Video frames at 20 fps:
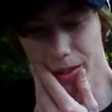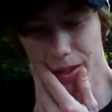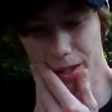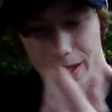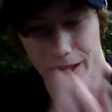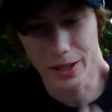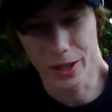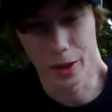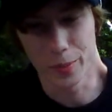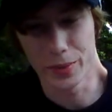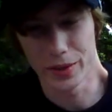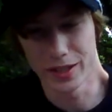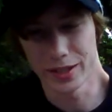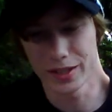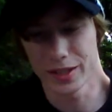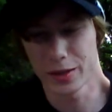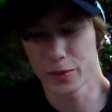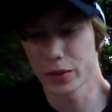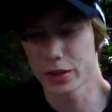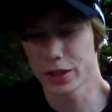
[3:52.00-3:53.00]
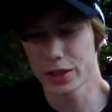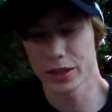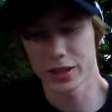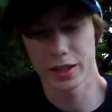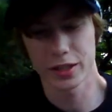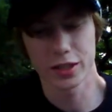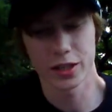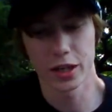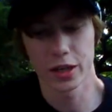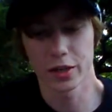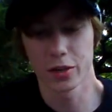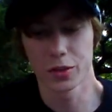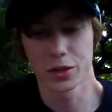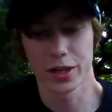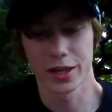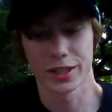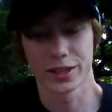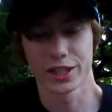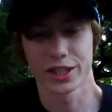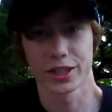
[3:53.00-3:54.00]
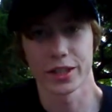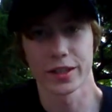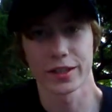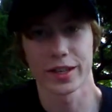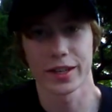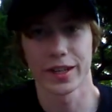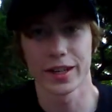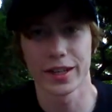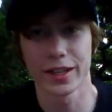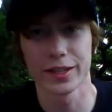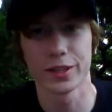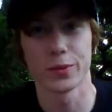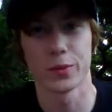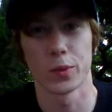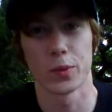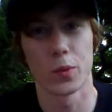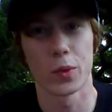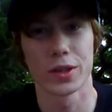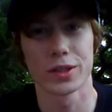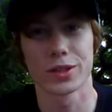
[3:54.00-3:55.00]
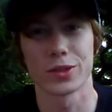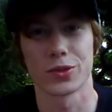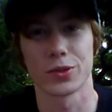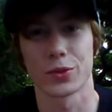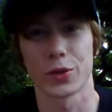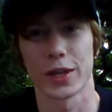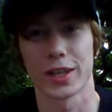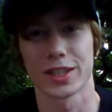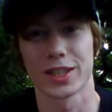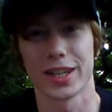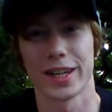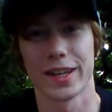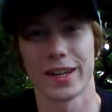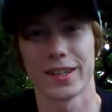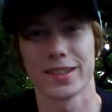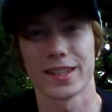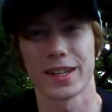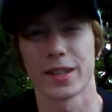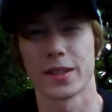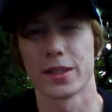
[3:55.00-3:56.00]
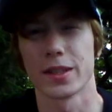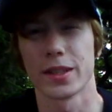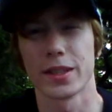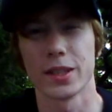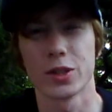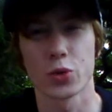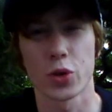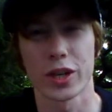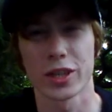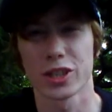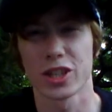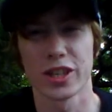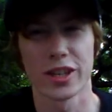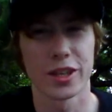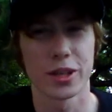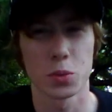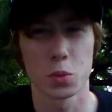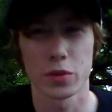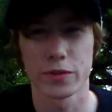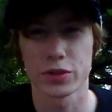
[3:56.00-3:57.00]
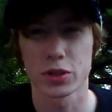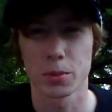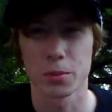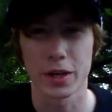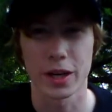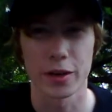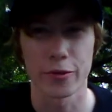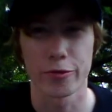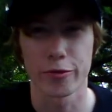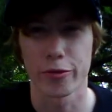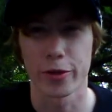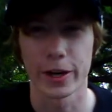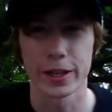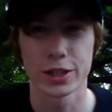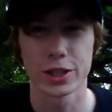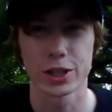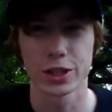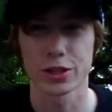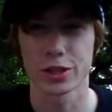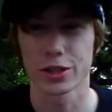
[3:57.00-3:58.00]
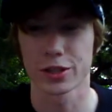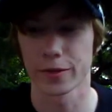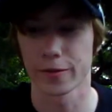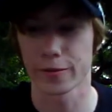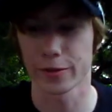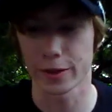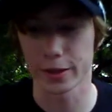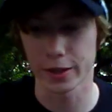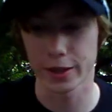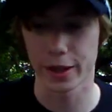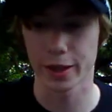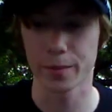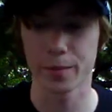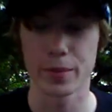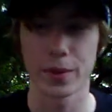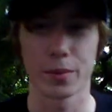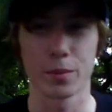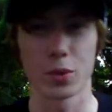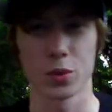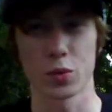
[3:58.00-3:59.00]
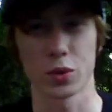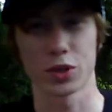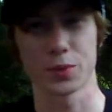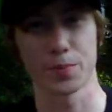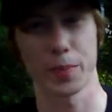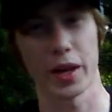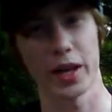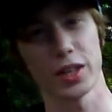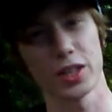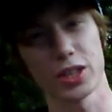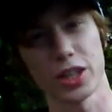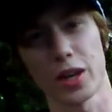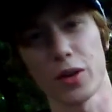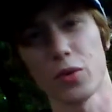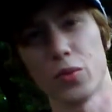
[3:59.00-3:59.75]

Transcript: he copied it. It looked like shit. And then he wanted to translate it, and he translated with some kind of French or something name. Maybe it was Spanish, I